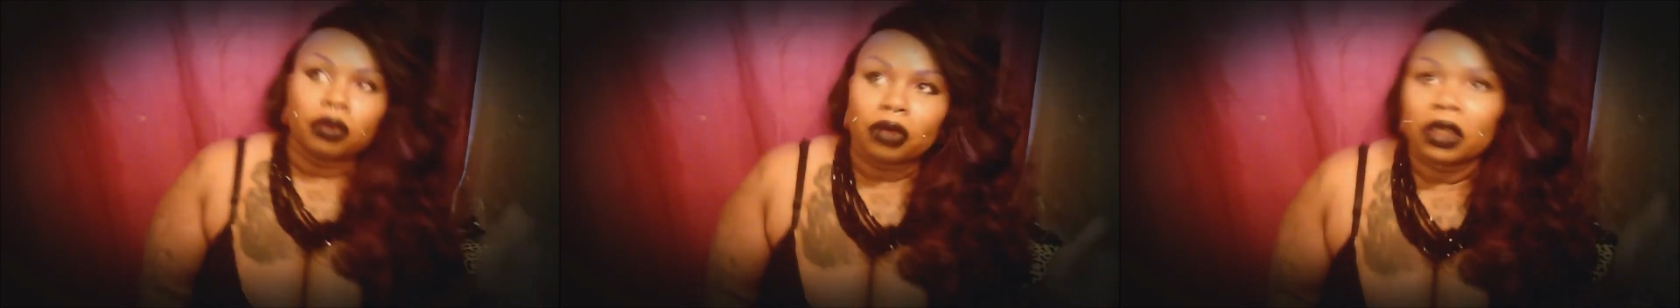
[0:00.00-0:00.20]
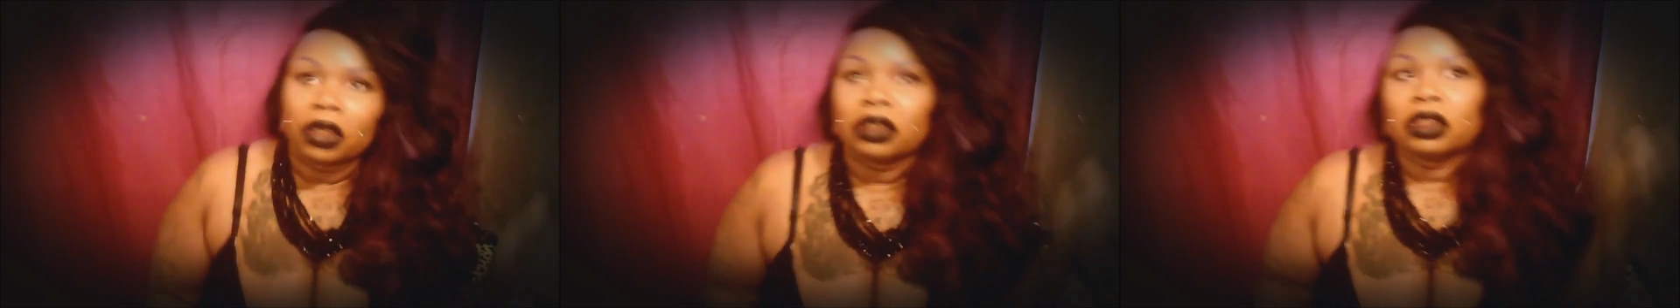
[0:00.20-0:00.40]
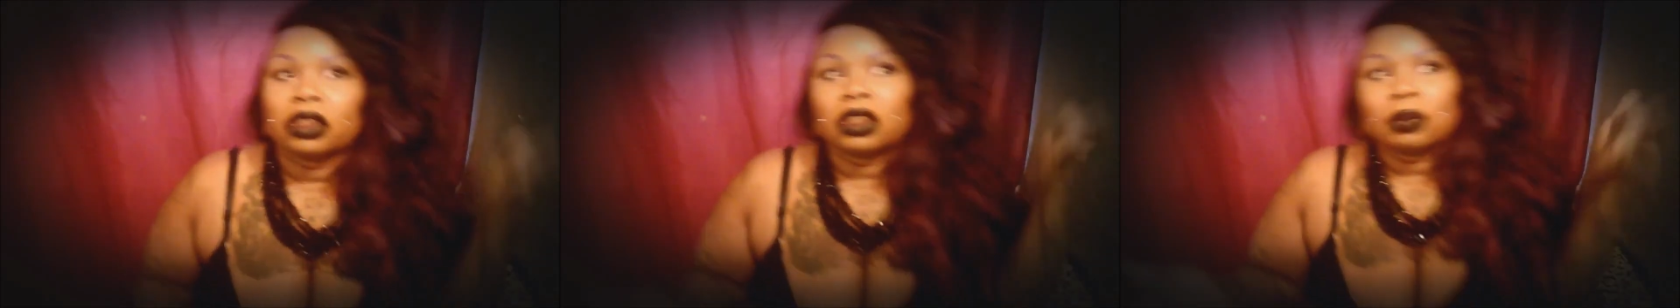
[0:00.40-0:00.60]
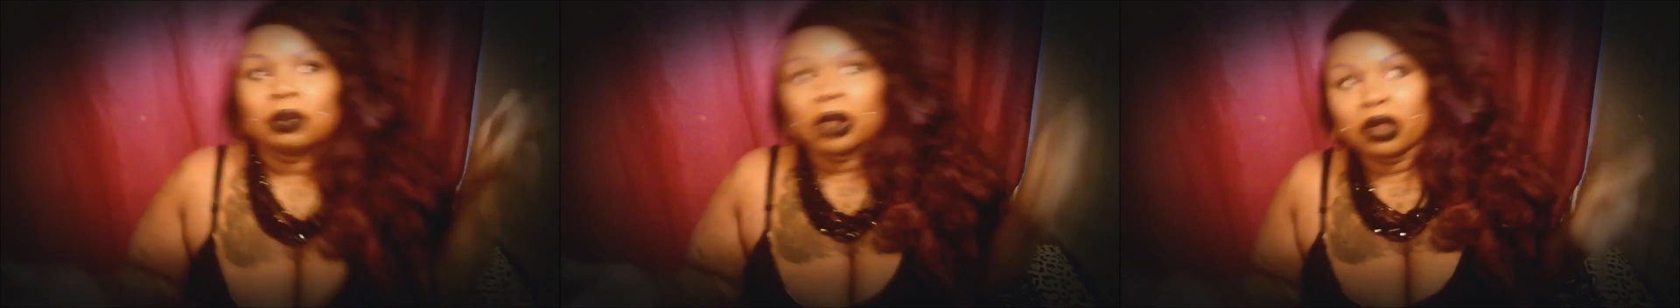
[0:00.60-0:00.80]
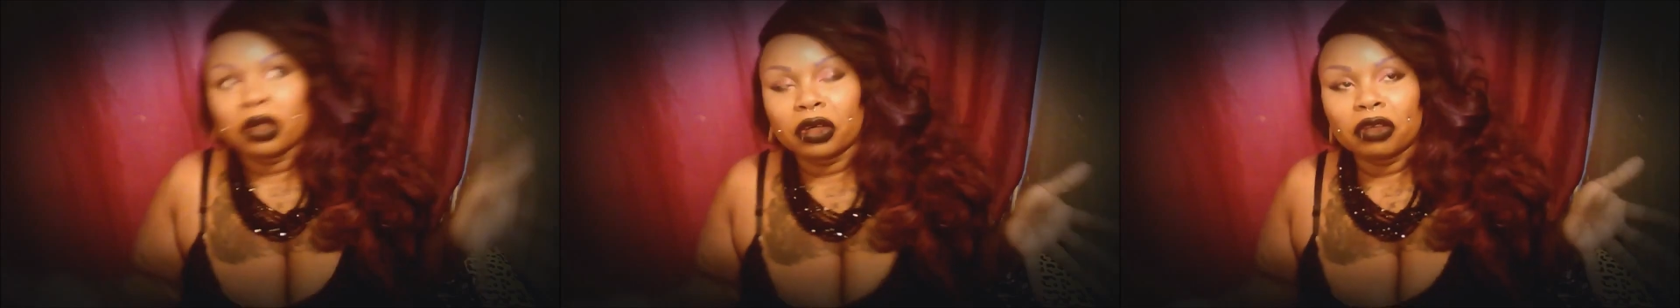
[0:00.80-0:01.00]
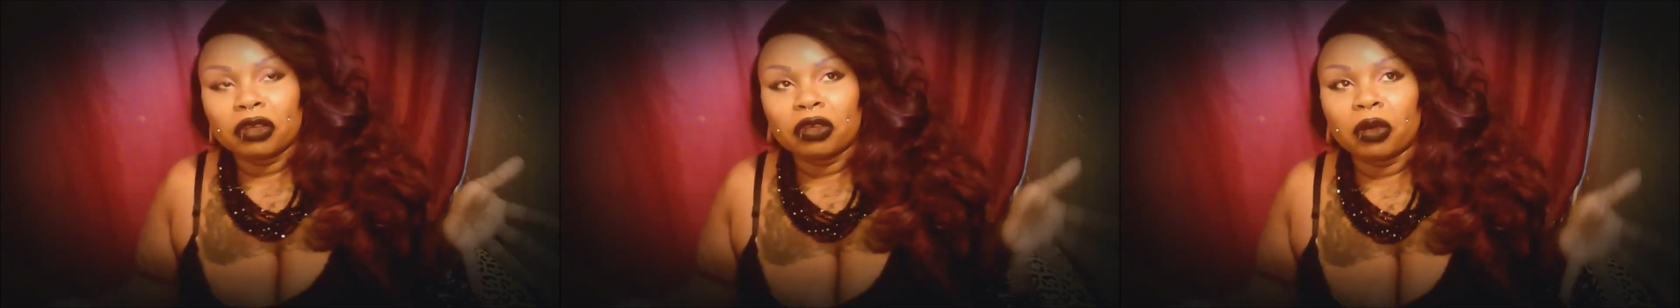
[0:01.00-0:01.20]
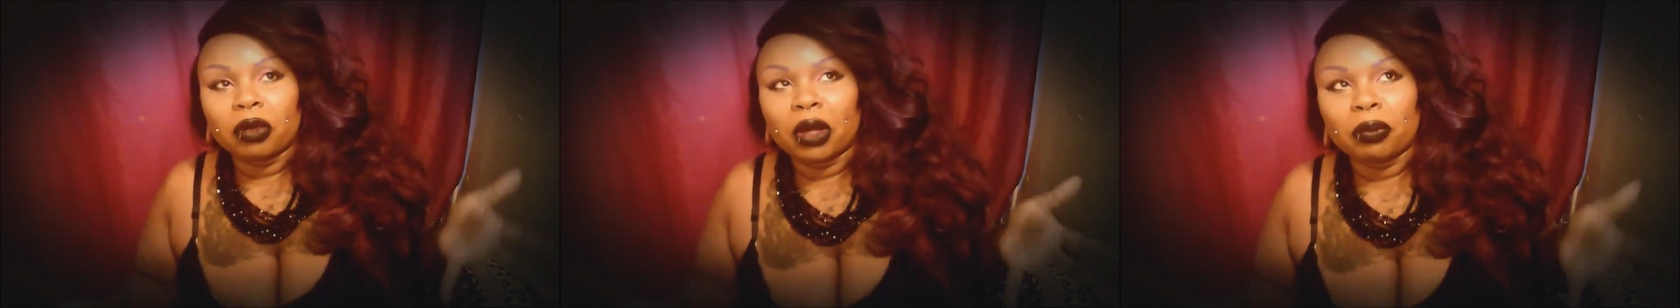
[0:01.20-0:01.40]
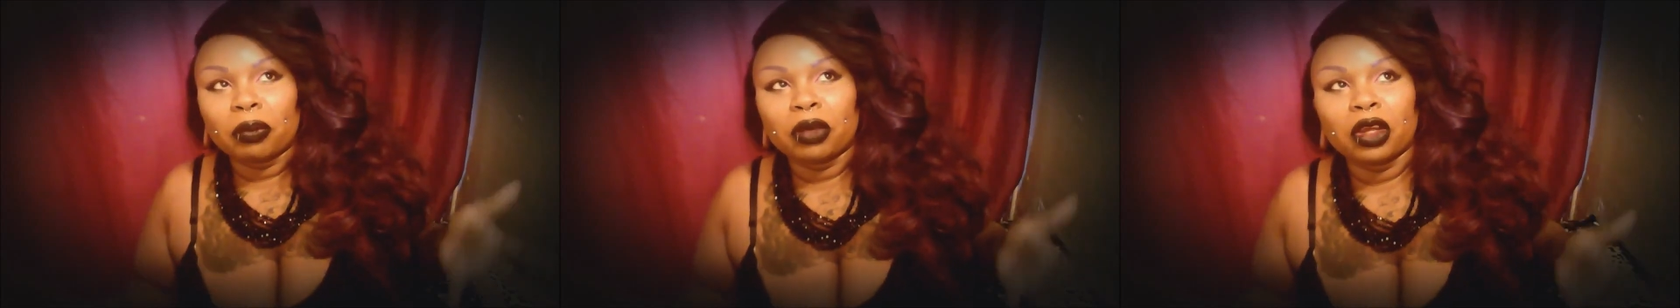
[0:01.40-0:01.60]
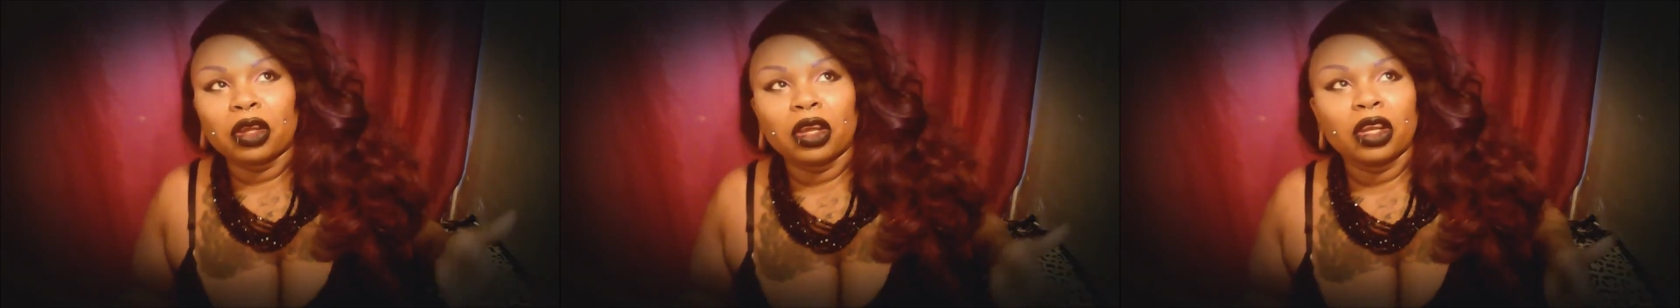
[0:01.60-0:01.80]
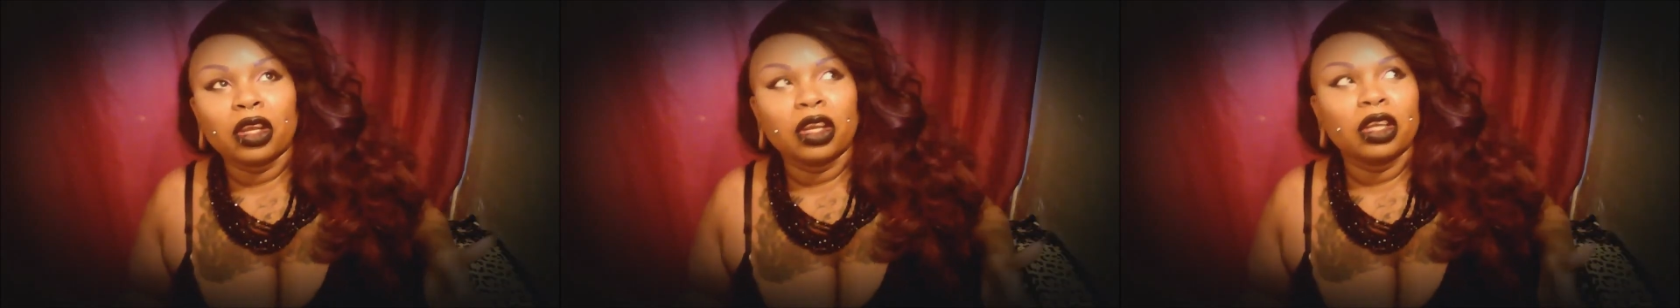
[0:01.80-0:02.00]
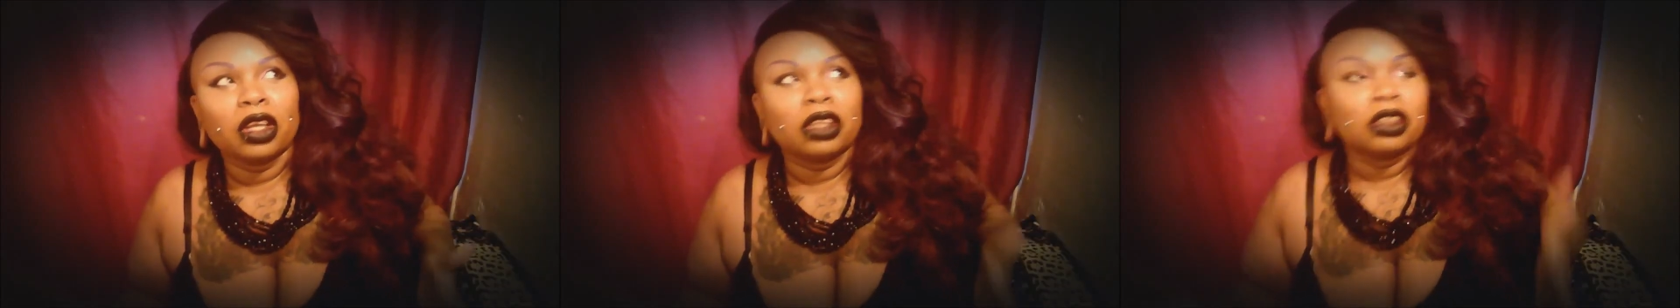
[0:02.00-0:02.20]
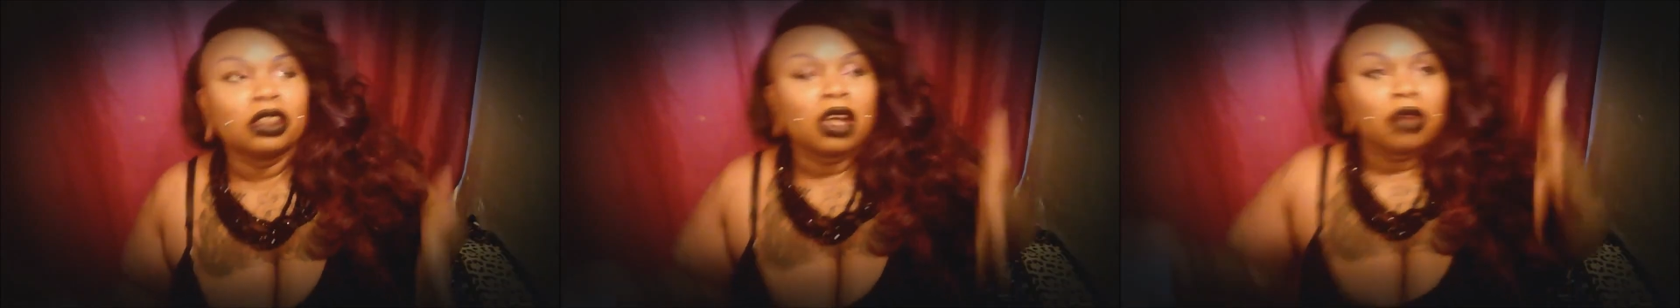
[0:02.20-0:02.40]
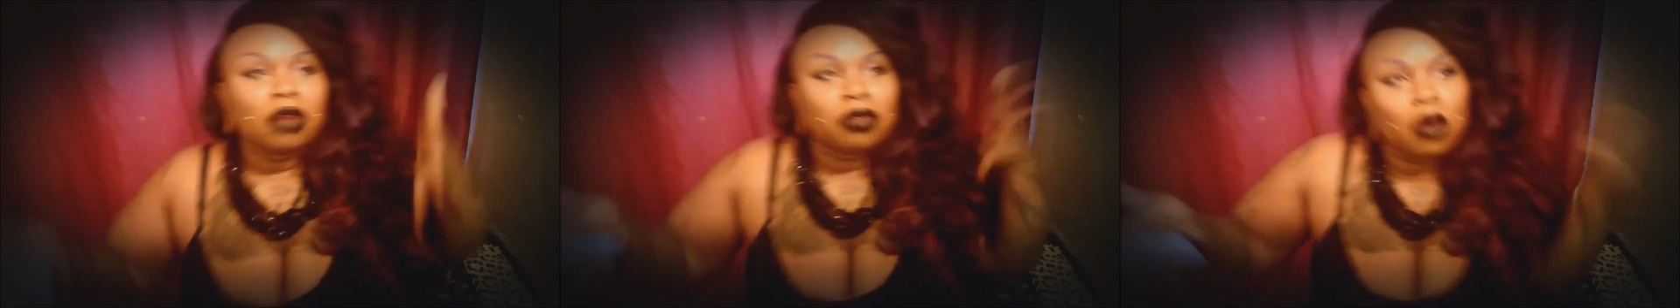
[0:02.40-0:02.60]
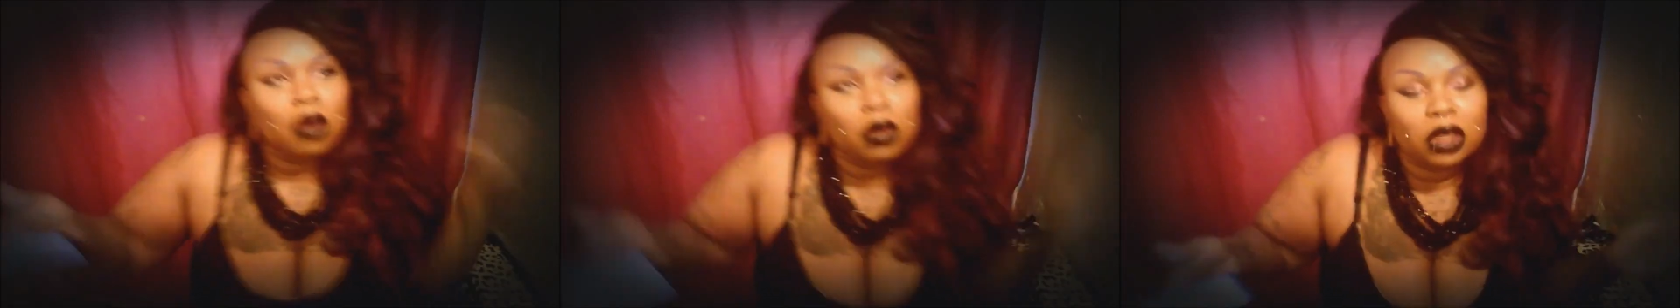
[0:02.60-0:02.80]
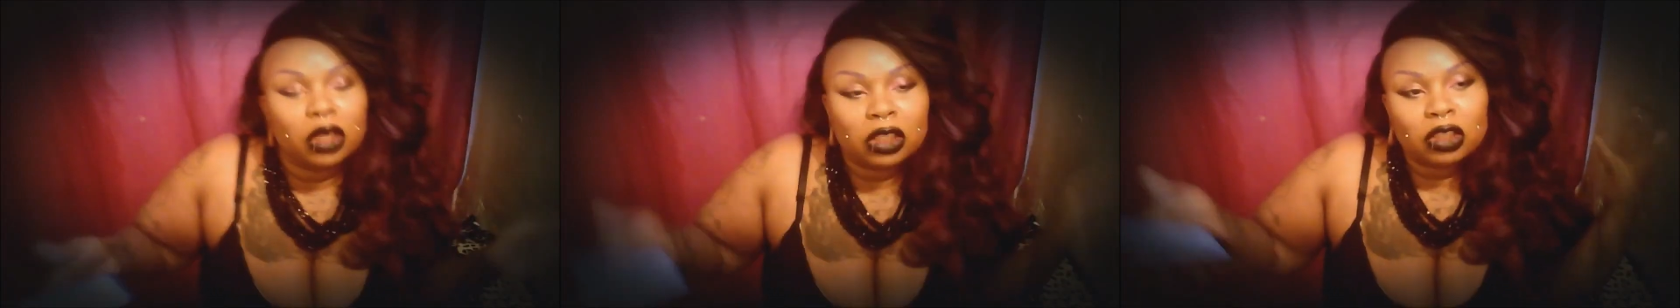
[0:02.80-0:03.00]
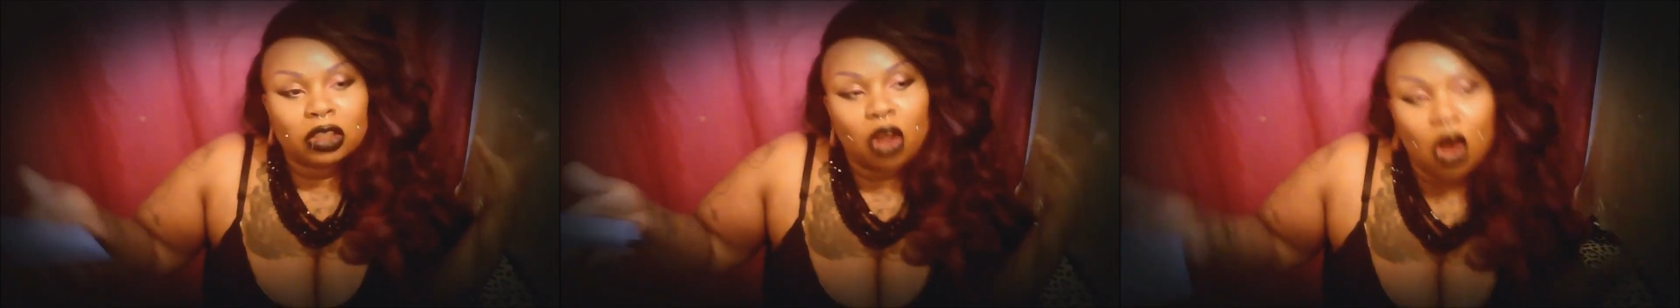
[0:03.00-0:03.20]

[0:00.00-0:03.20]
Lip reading: that's the spirit of the weapon and it's not focused